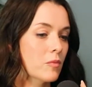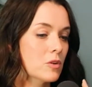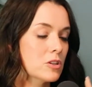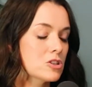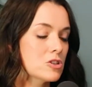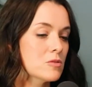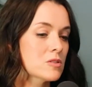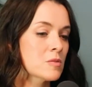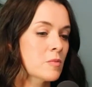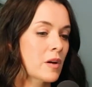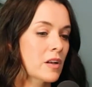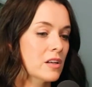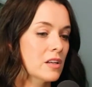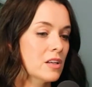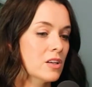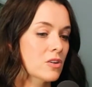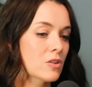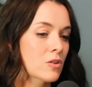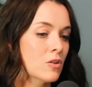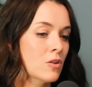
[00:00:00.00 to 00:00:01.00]
when she was
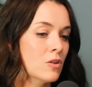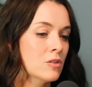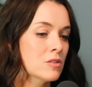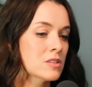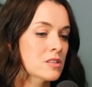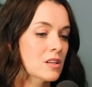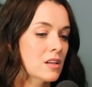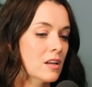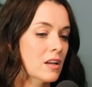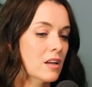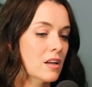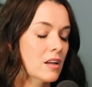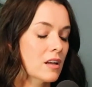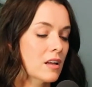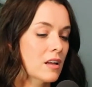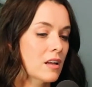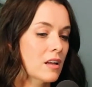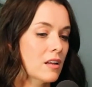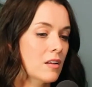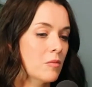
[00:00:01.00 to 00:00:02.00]
about a year old,
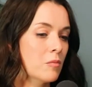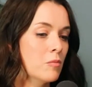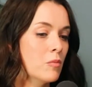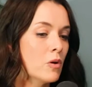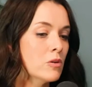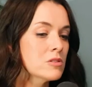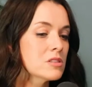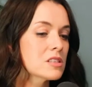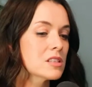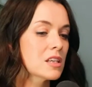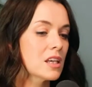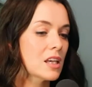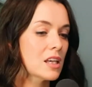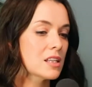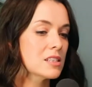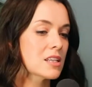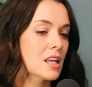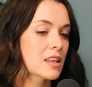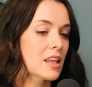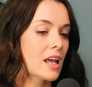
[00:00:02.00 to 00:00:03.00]
most
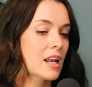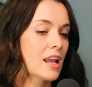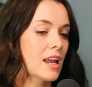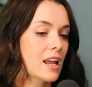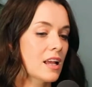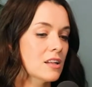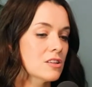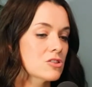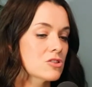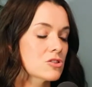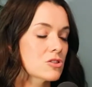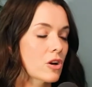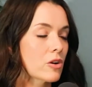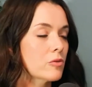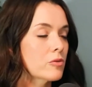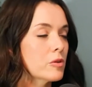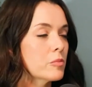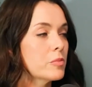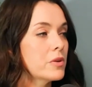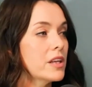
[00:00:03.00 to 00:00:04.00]
kids at that age
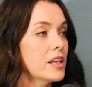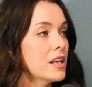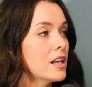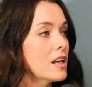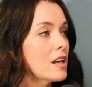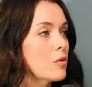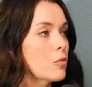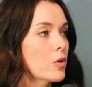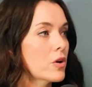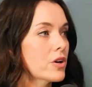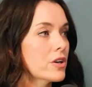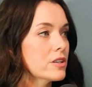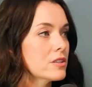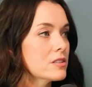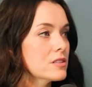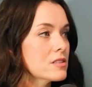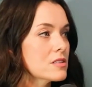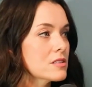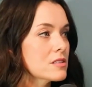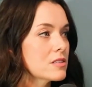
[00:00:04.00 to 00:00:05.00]
start repeating
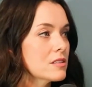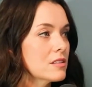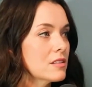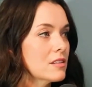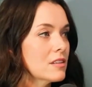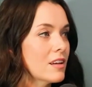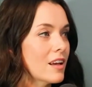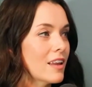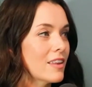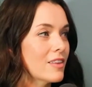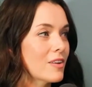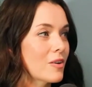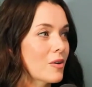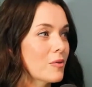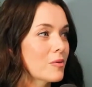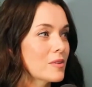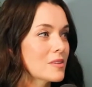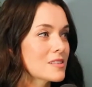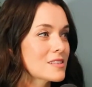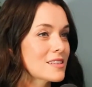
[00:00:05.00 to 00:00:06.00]
words. And
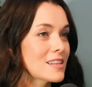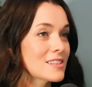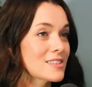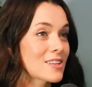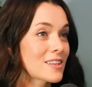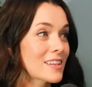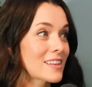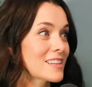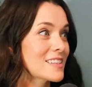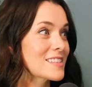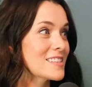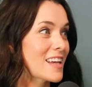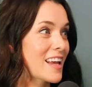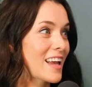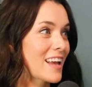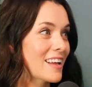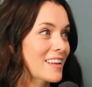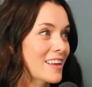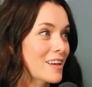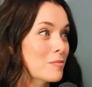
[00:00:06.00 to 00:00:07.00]
that's like the
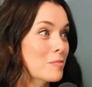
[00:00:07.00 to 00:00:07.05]
saying,